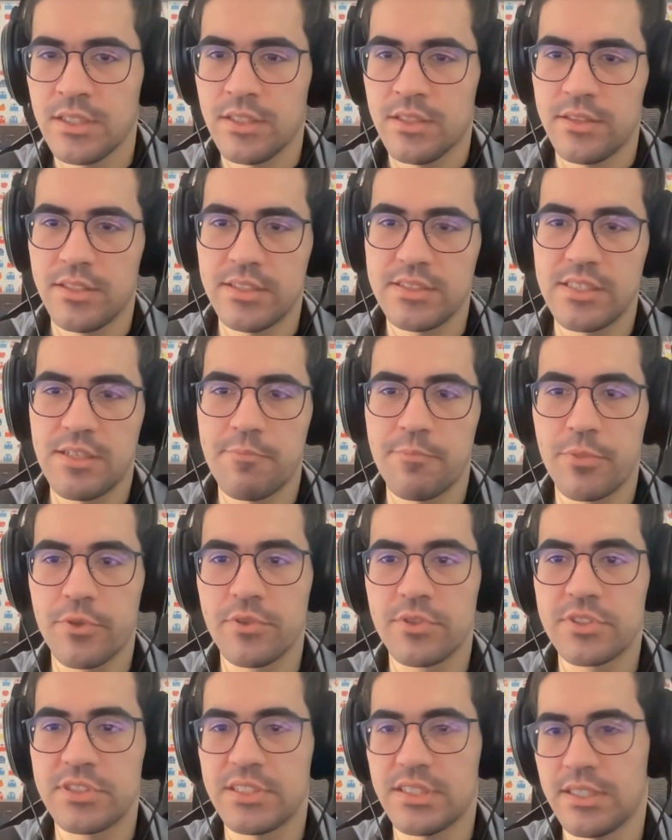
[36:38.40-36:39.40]
this
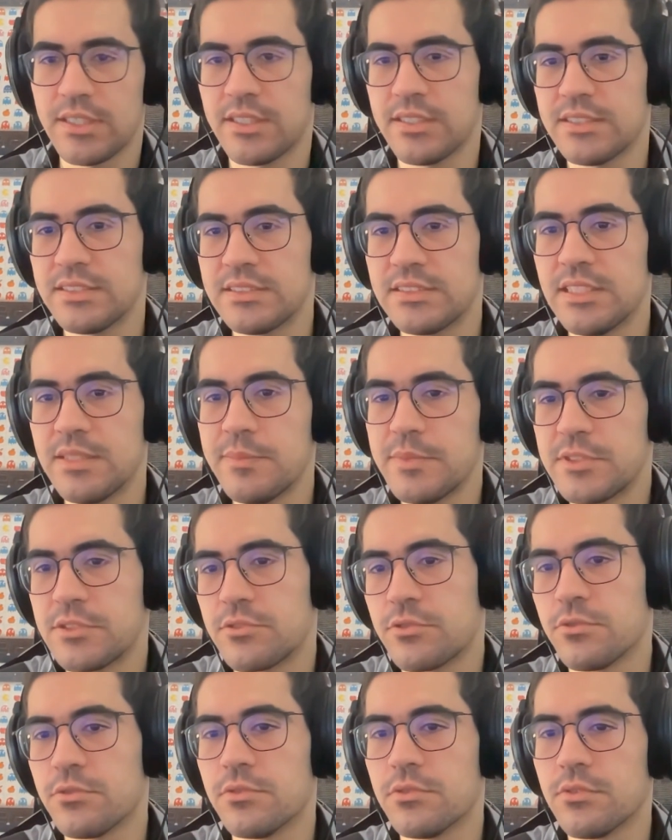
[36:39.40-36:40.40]
approach seems
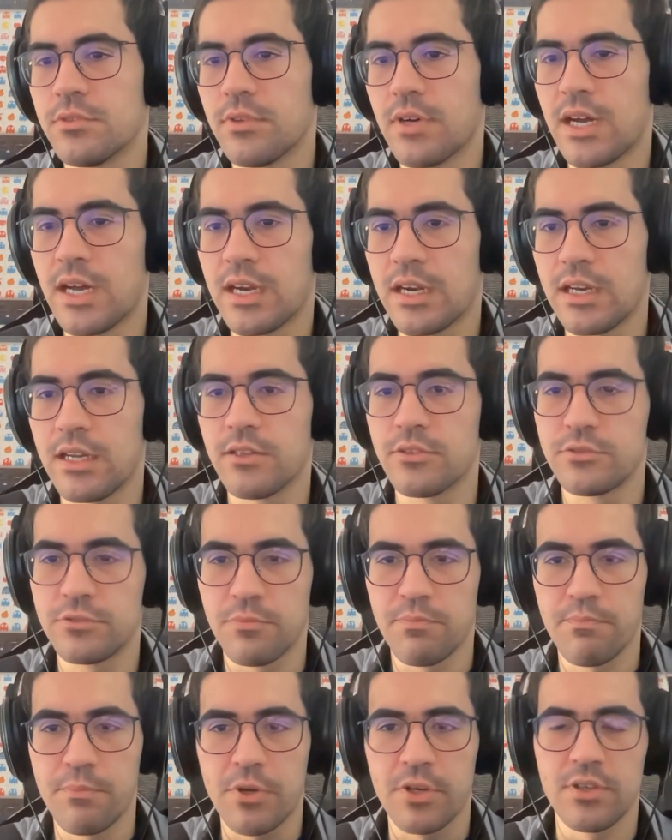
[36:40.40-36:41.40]
to allow to
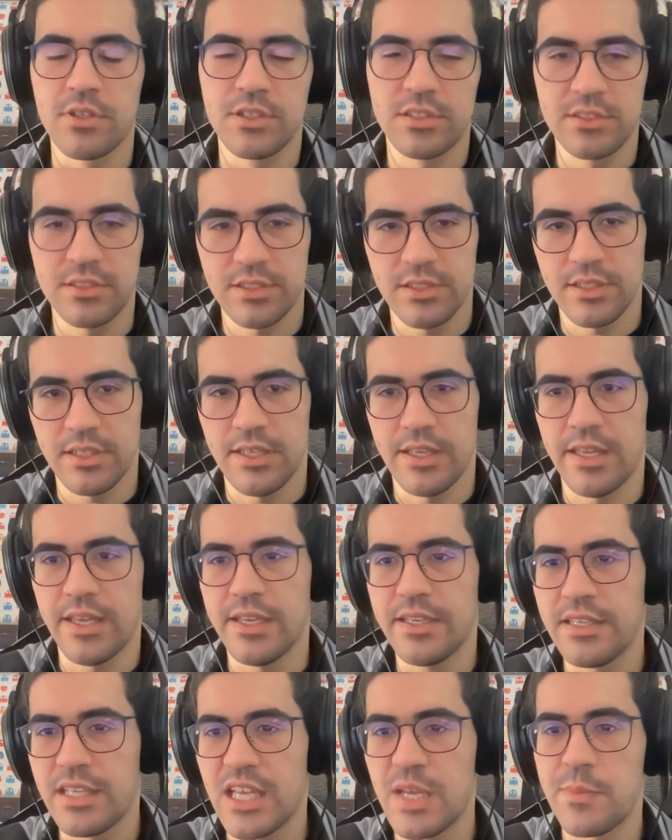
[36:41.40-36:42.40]
port
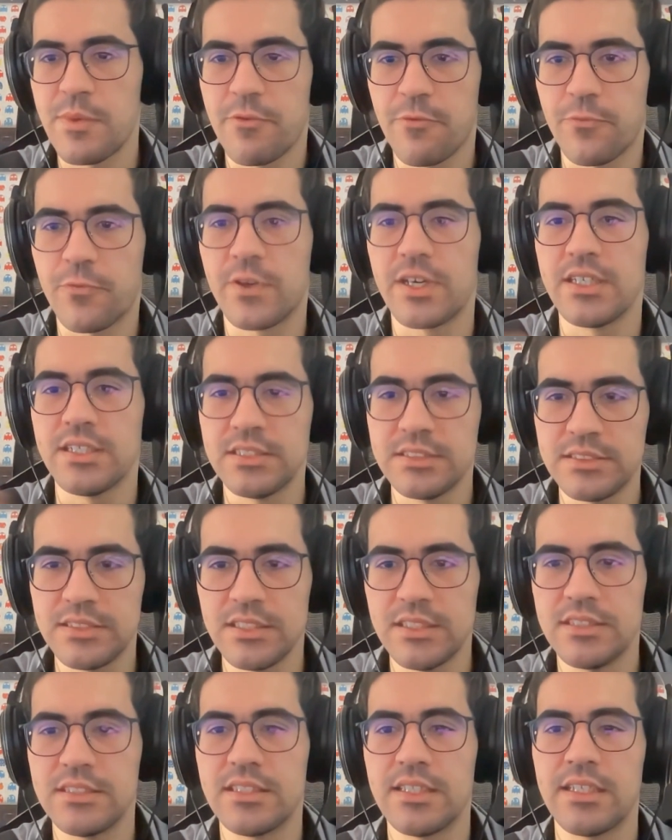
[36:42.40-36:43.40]
a game
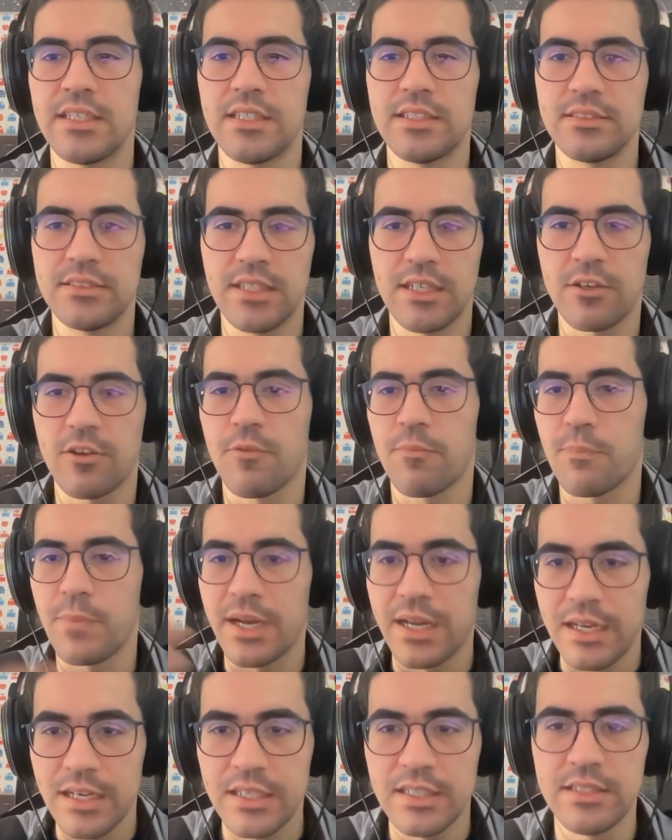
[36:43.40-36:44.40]
faster than
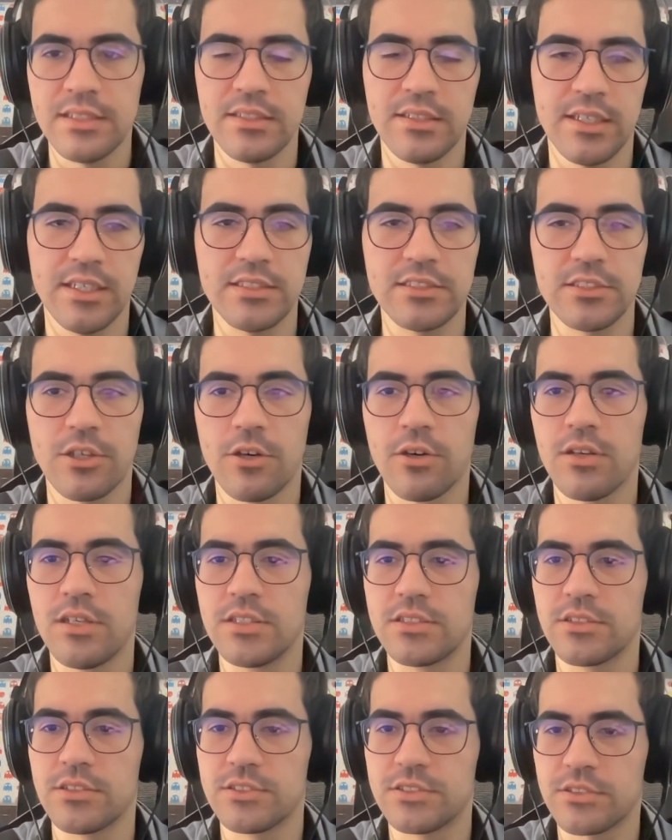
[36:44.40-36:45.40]
decompile its whole
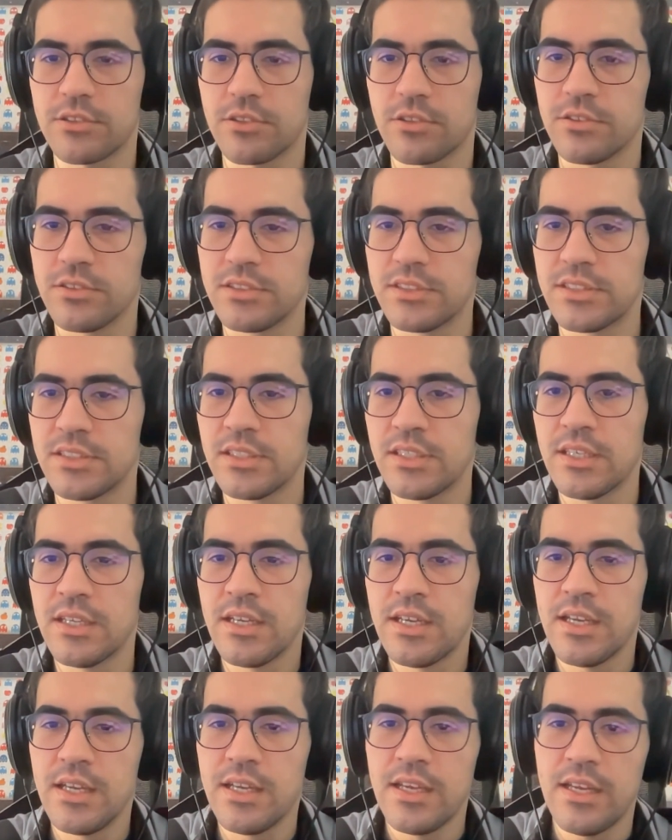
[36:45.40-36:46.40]
source code,
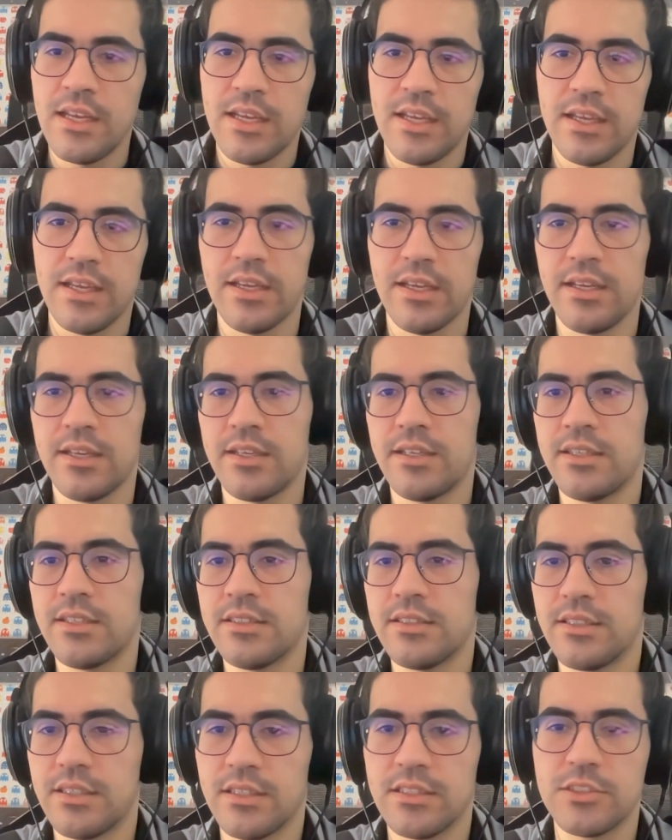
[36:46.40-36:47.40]

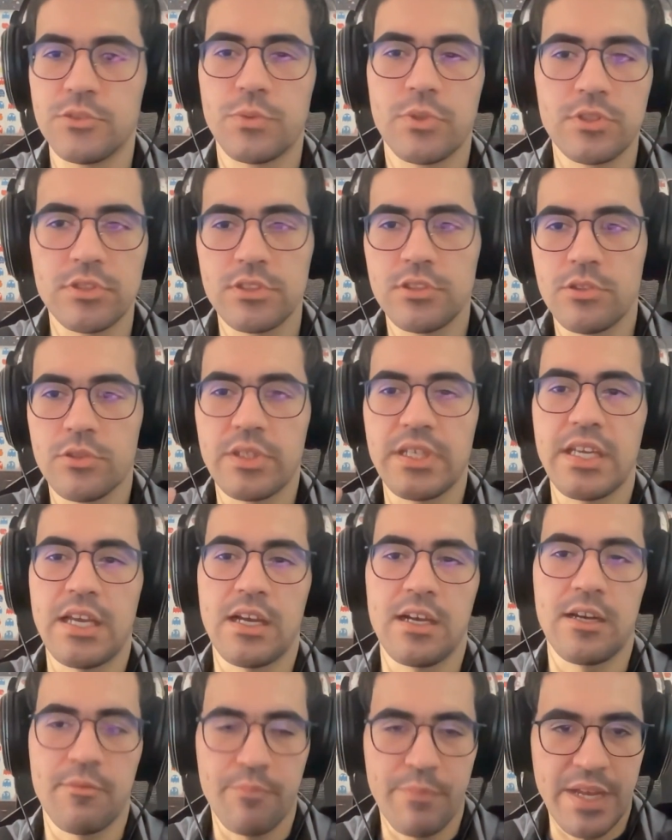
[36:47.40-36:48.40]
and as well doing
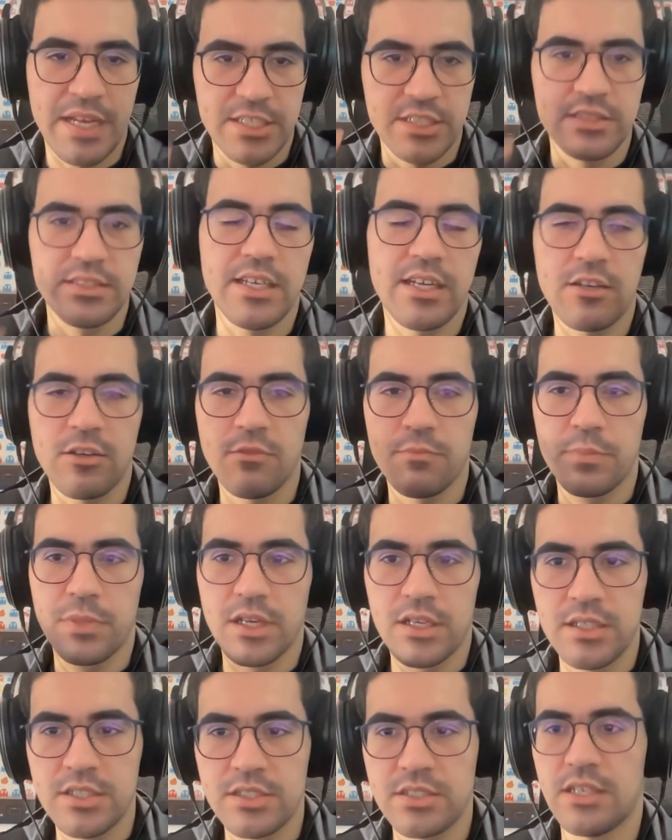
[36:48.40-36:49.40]
a match
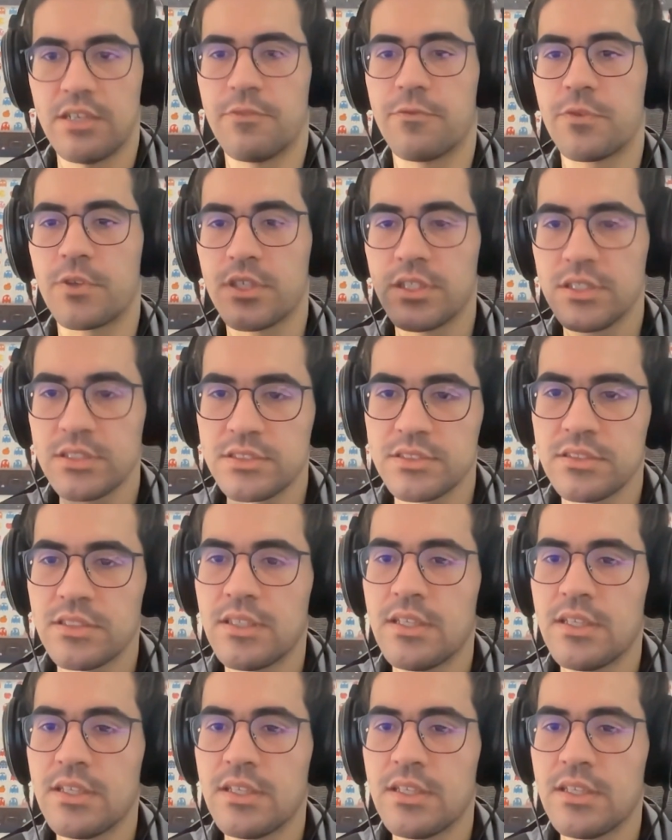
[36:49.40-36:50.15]
decompilation efforts.